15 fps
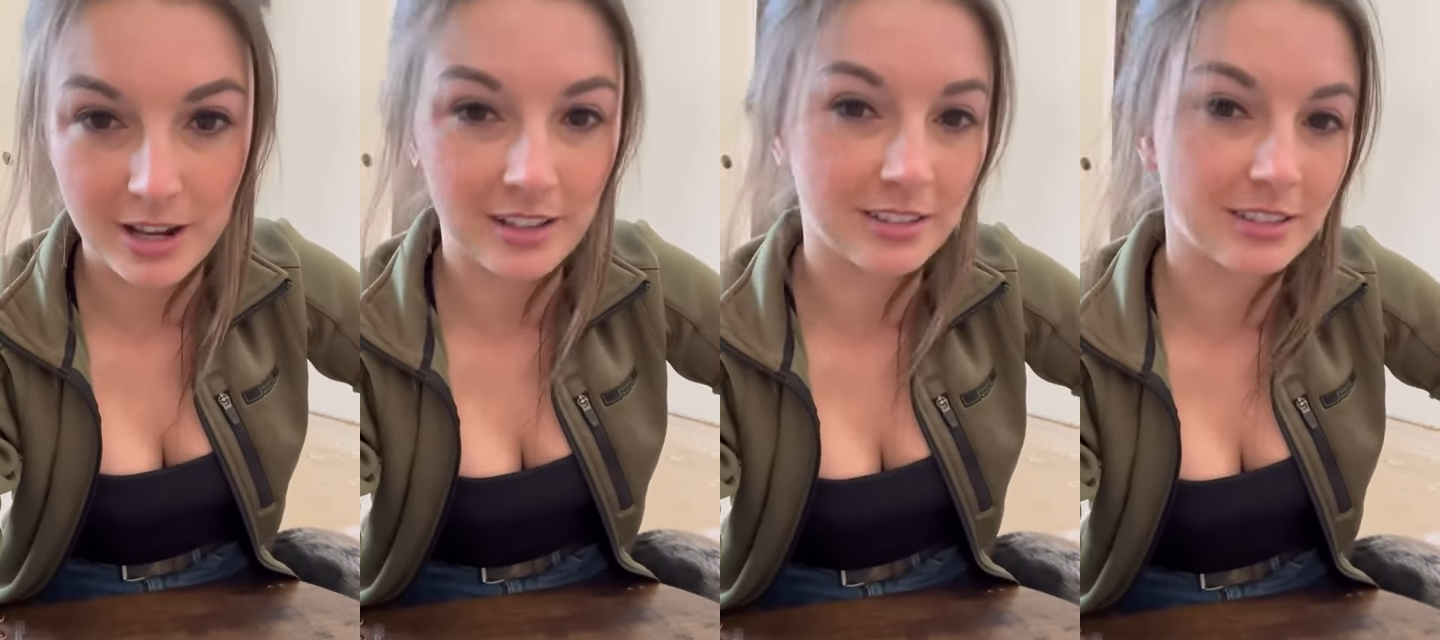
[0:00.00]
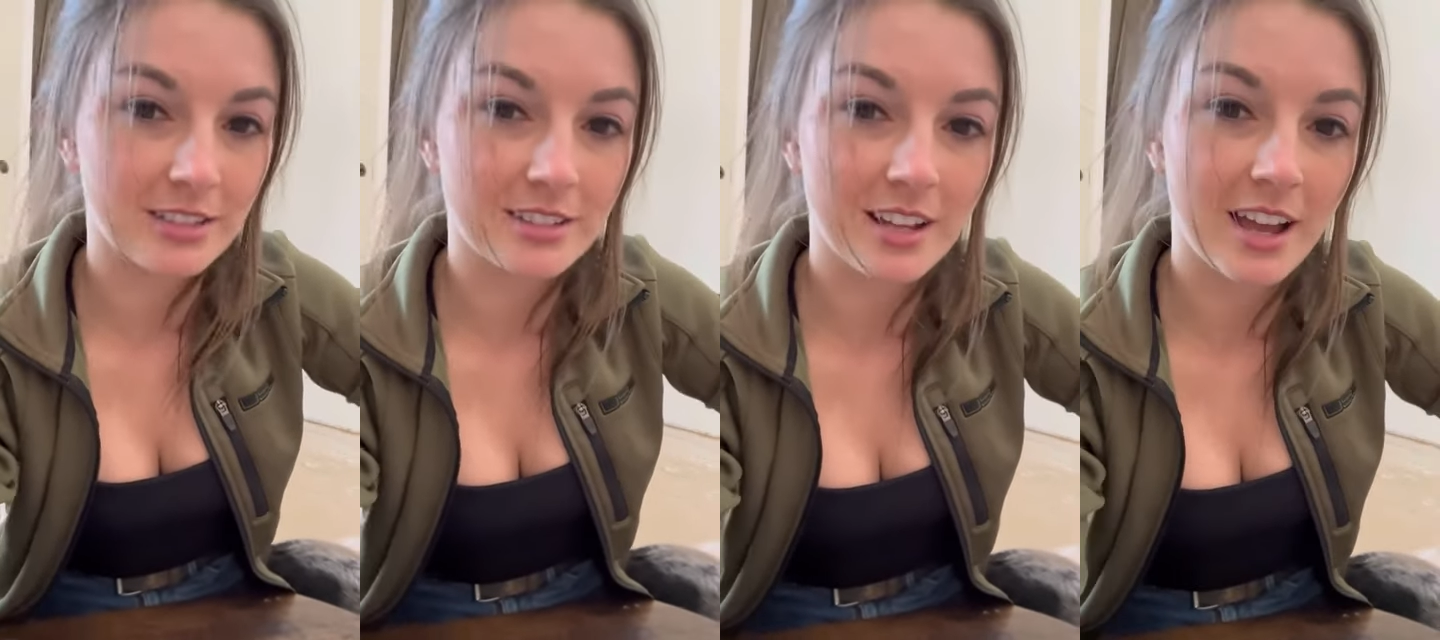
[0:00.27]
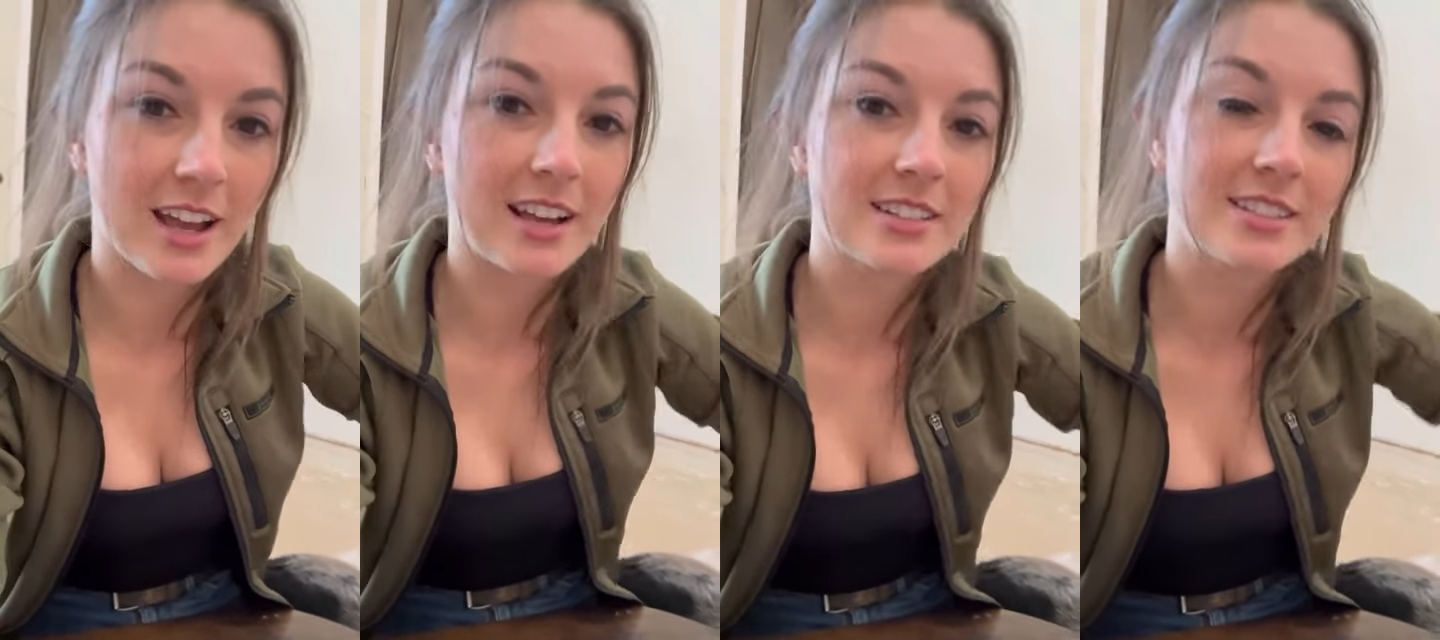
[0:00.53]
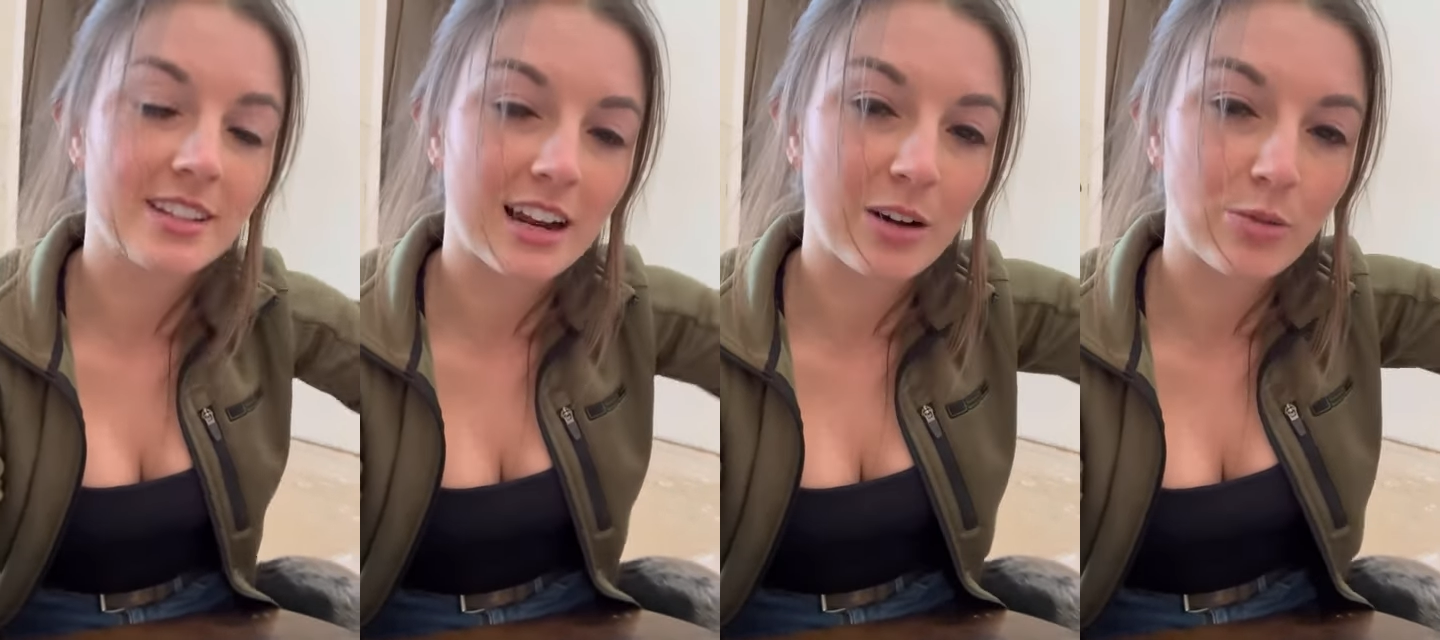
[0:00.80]
Antler
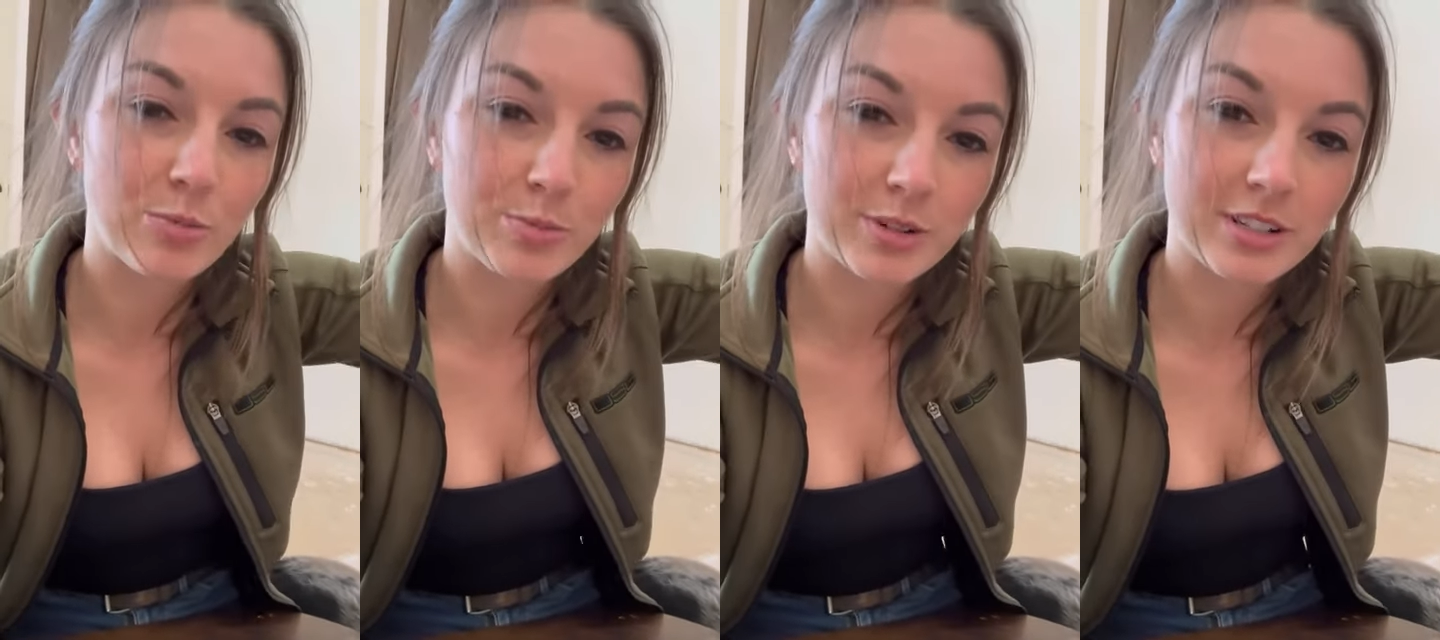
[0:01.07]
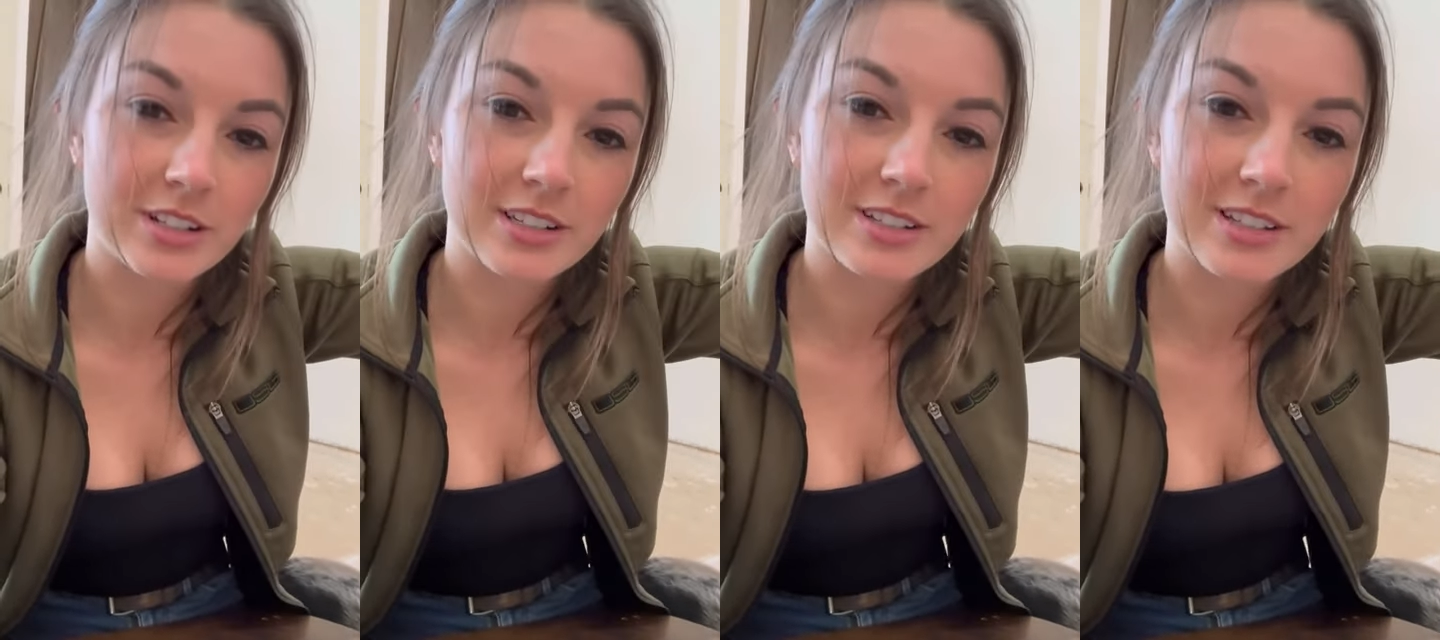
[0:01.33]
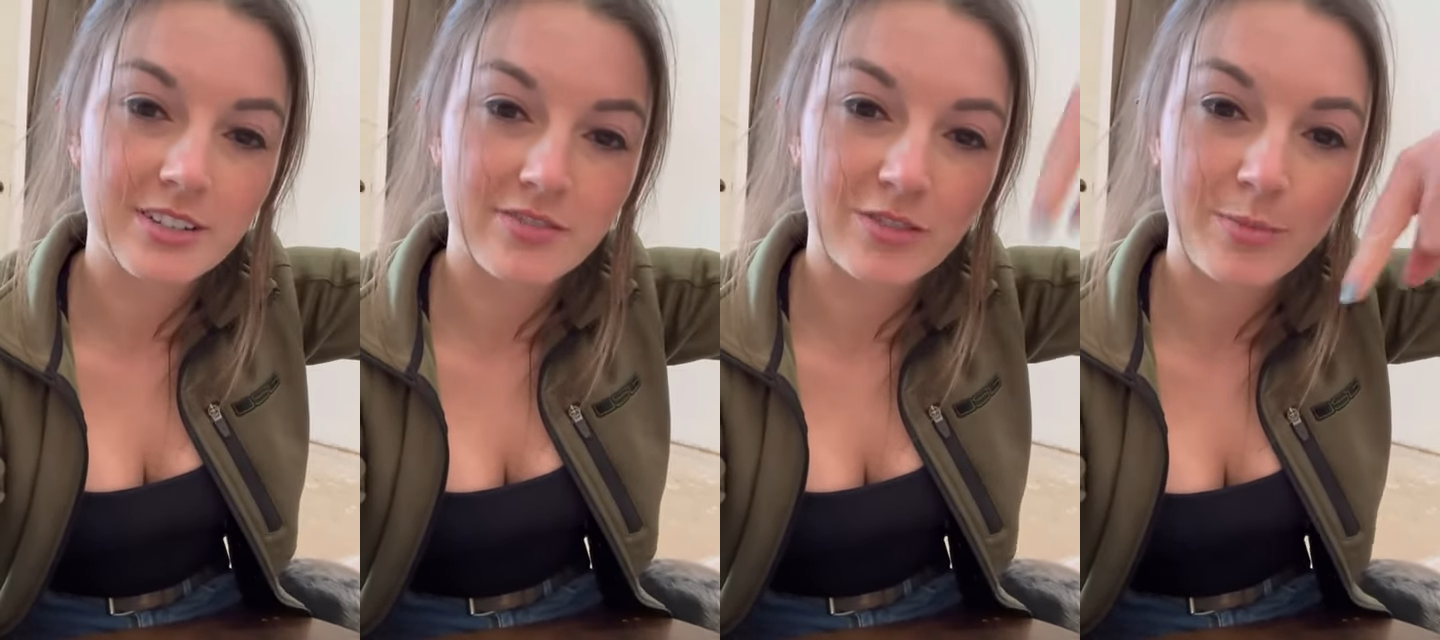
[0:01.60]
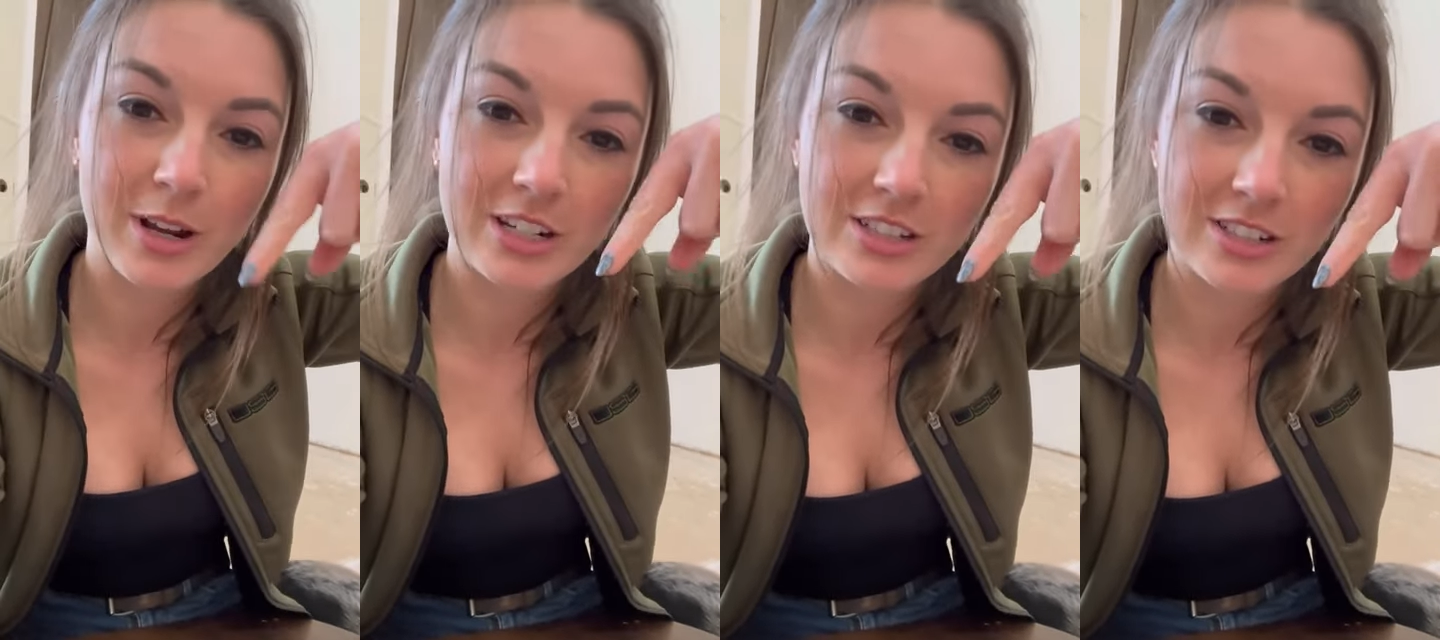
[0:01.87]
Designs and I will put his
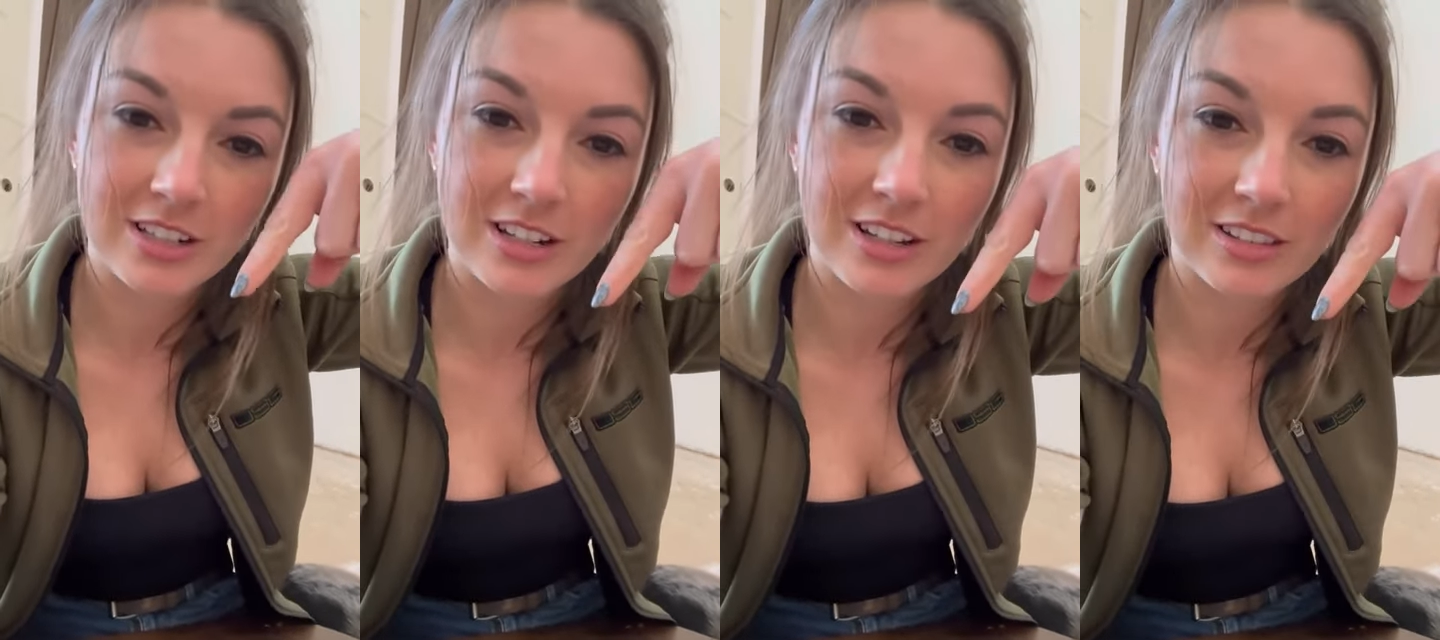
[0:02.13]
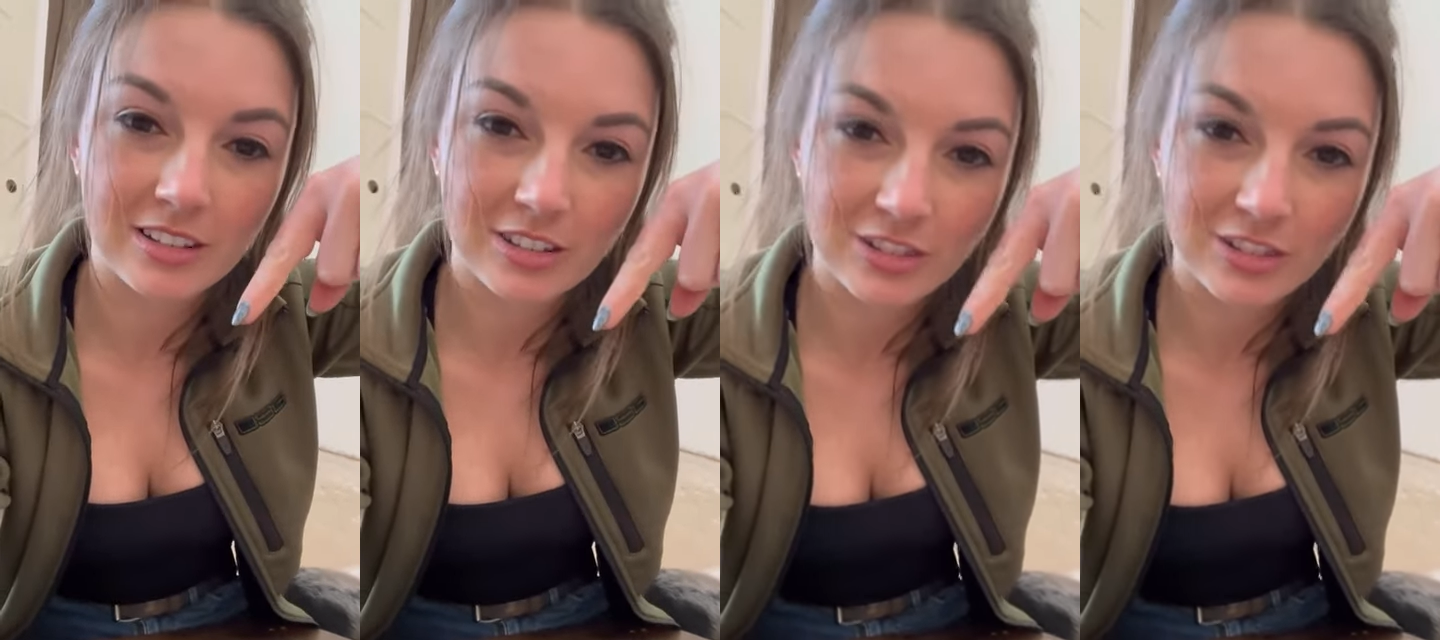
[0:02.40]
information in the